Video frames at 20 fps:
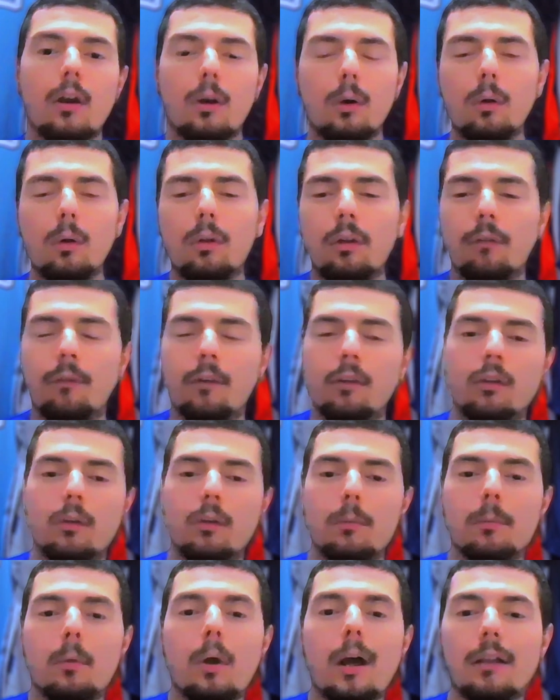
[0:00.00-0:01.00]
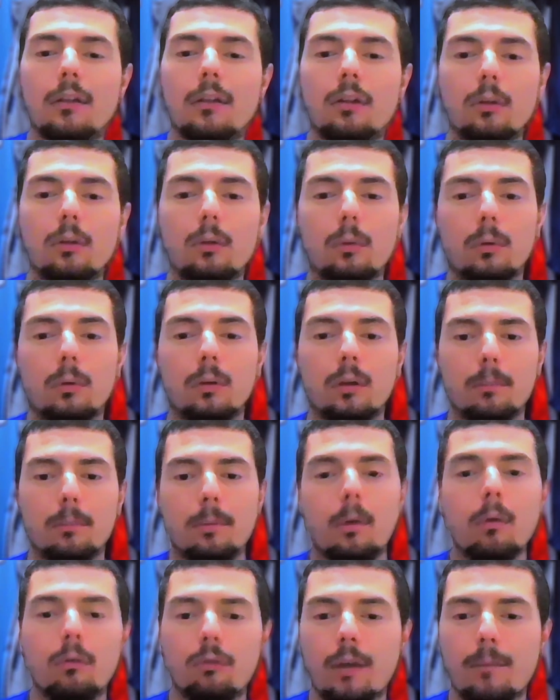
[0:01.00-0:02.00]
Usyk versus Dubois 2, the
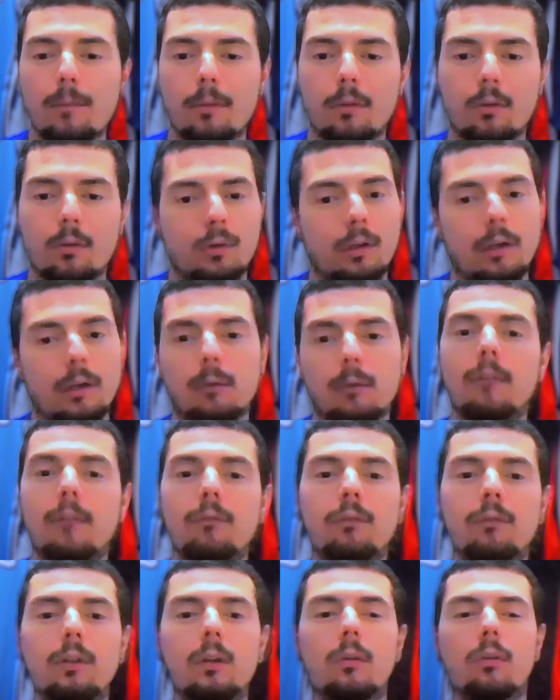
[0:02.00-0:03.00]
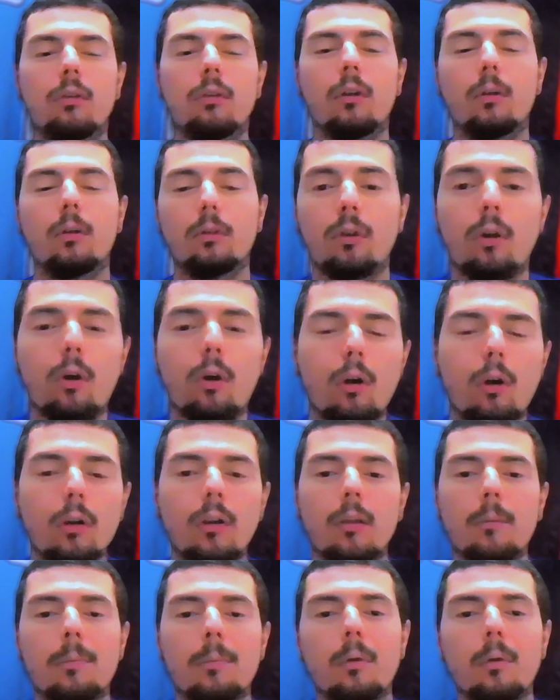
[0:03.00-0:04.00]
post-fight episode, did great views. So to all the
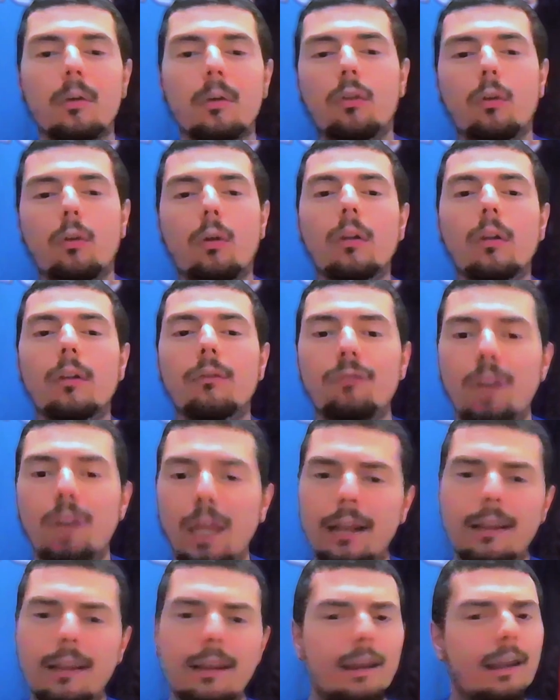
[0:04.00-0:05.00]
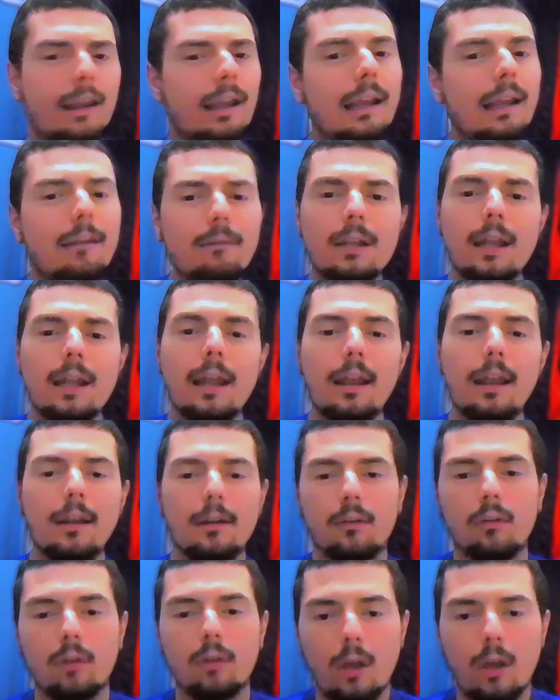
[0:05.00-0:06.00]
supporters, to all the fans, even the
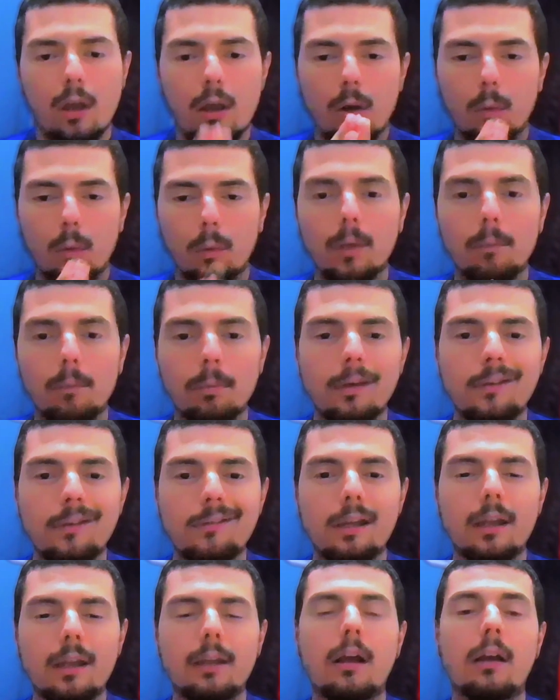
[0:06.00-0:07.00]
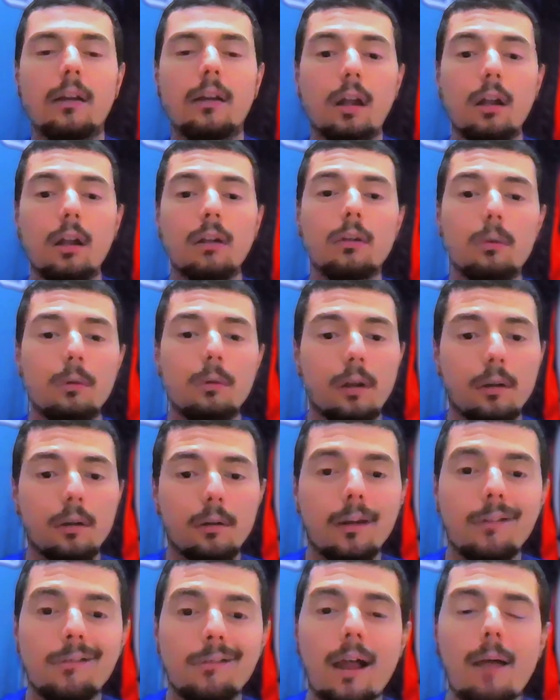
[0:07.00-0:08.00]
haters, we appreciate y'all. Y'all doing a
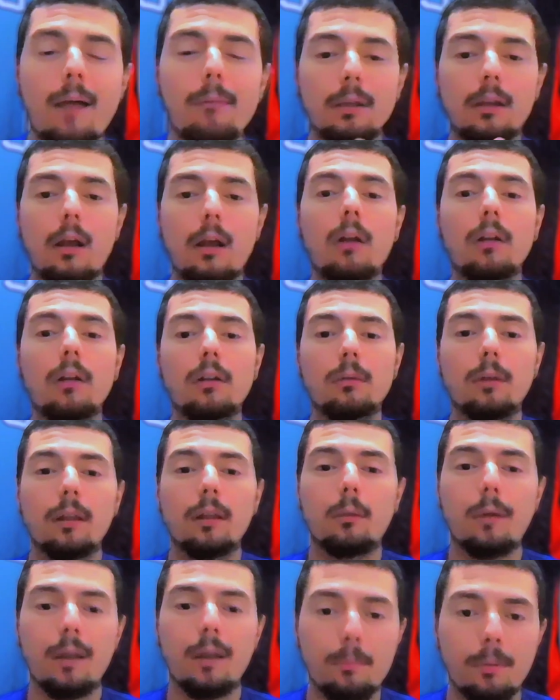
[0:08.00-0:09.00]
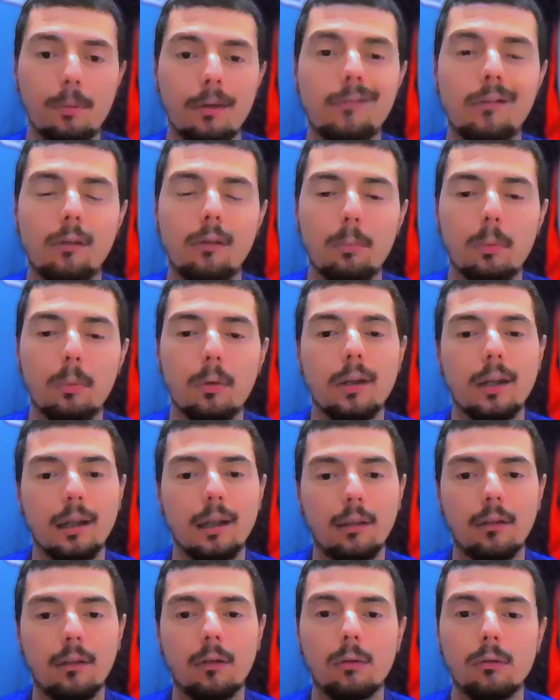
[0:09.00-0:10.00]
great job, and y'all are the reason why the Puncher's Point
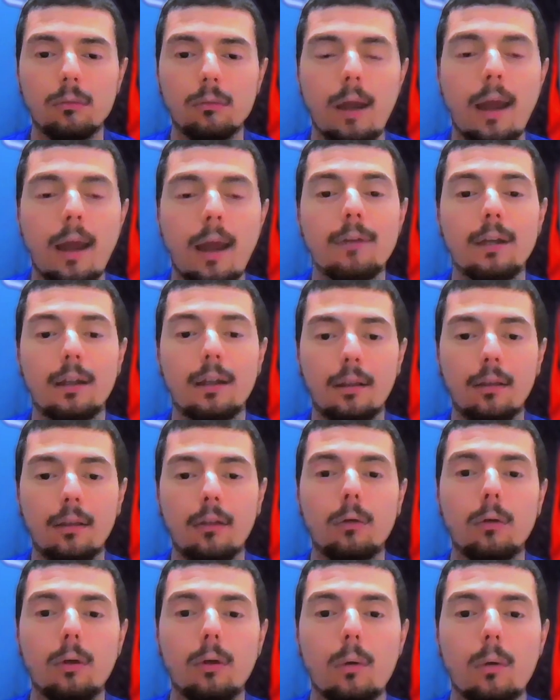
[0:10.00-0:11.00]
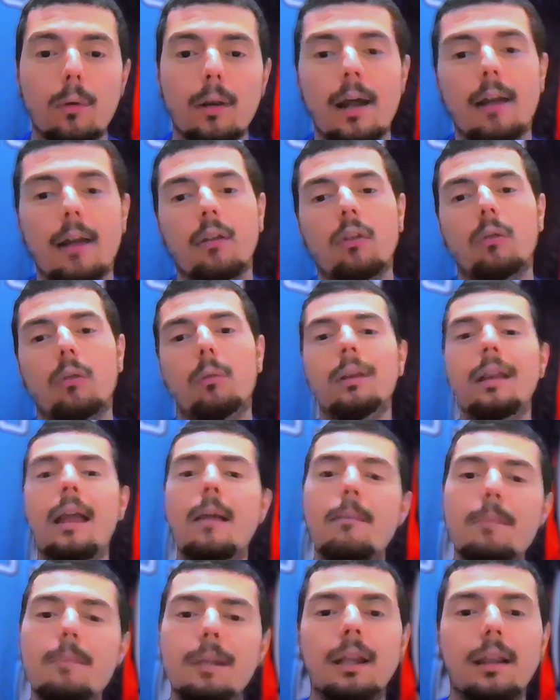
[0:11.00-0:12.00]
is still thriving and it's still going on. So with
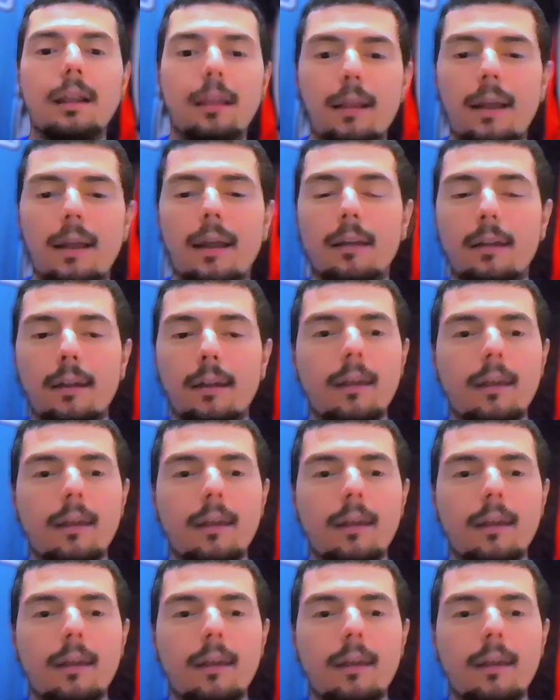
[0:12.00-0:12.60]
that being said,